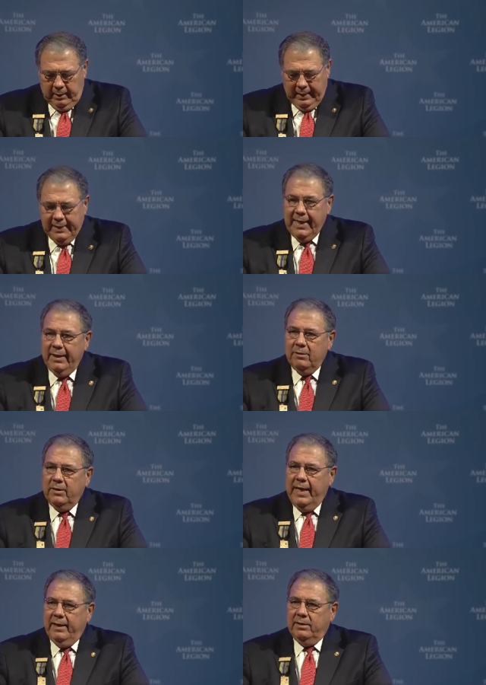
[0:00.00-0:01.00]
I kind of
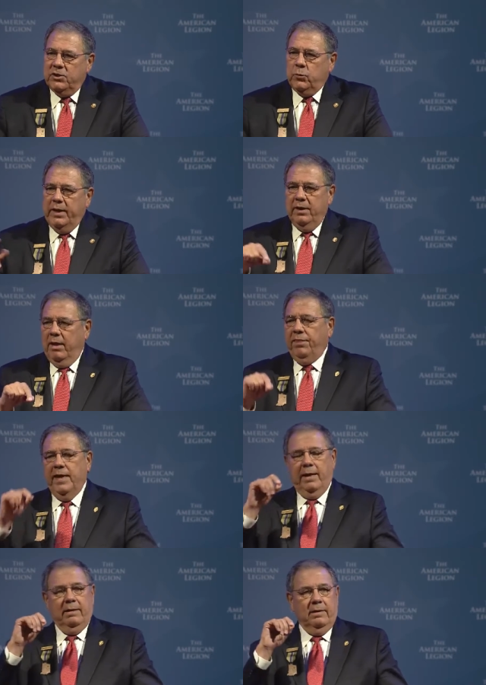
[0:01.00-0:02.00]
look at it this way.
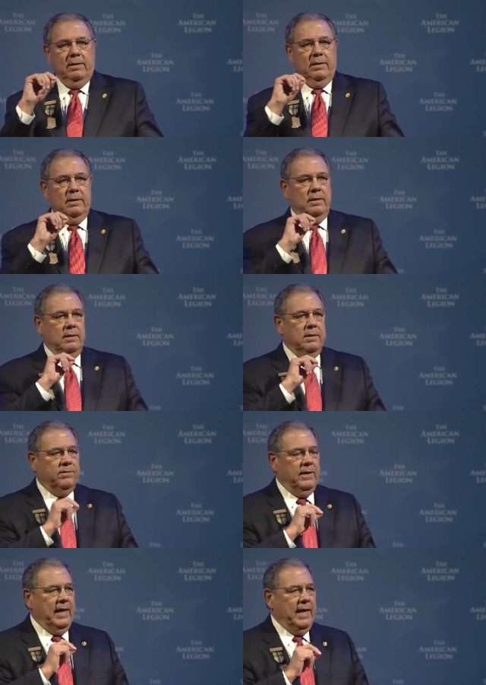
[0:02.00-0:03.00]
Nothing
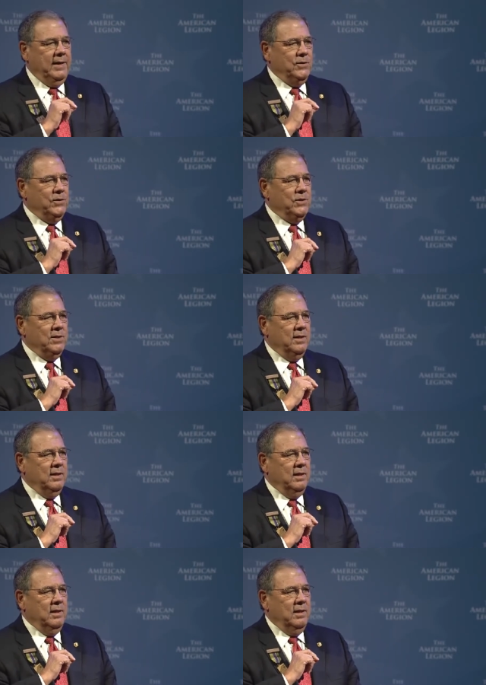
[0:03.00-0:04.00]
defines
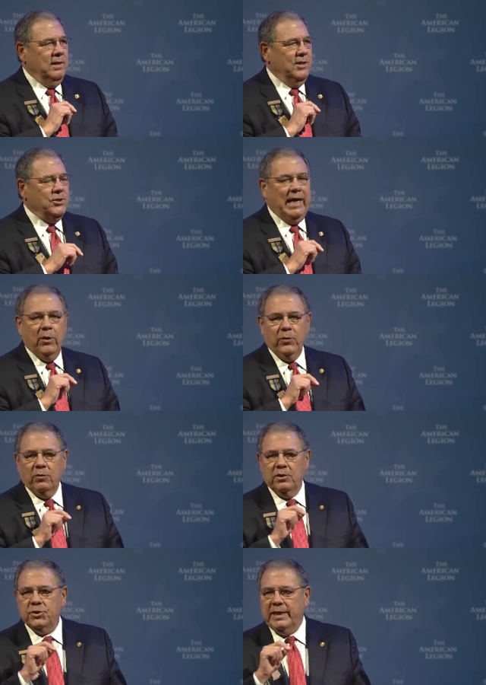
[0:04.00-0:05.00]
a scout
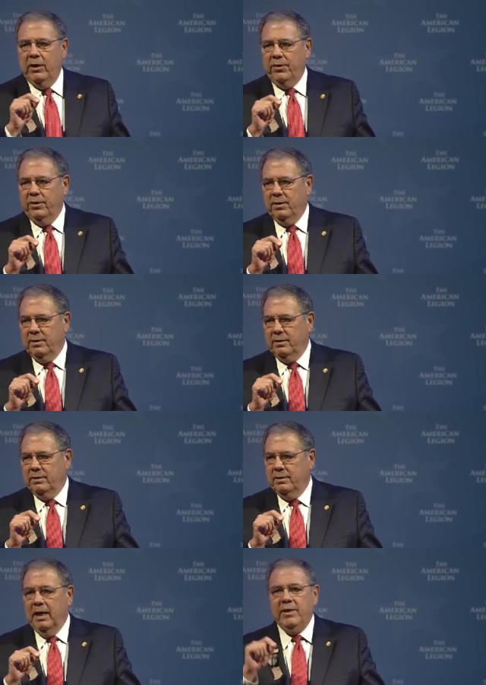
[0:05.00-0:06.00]
or a scouter.
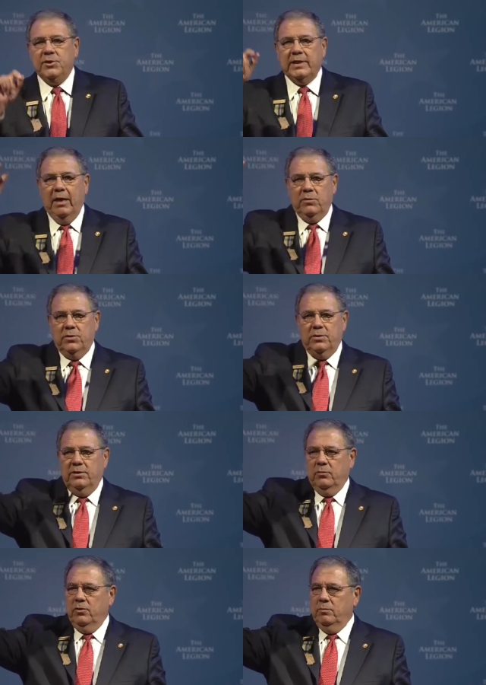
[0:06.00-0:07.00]
How many scouts in
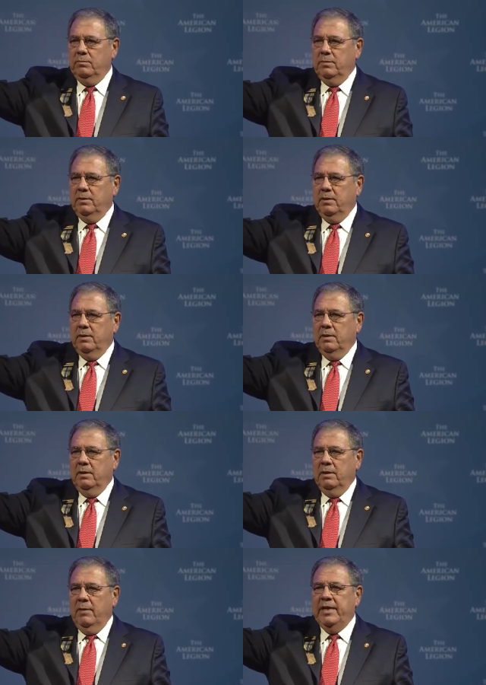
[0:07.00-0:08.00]
the room?
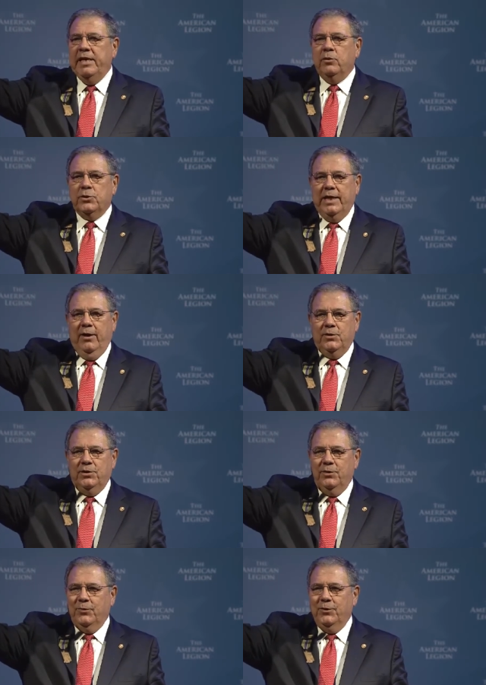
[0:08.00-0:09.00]
How many Eagle Scouts
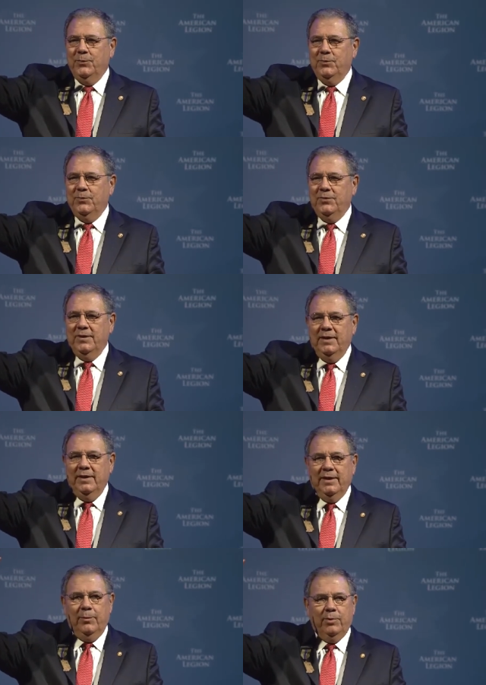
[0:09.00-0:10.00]
in the room?
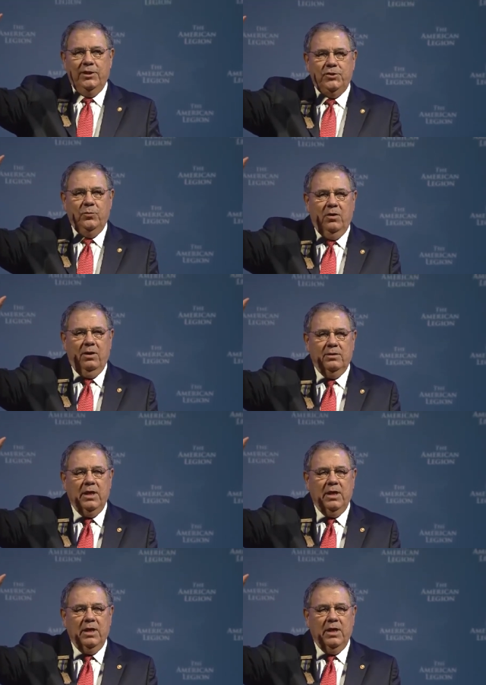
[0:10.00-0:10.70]
God bless you all.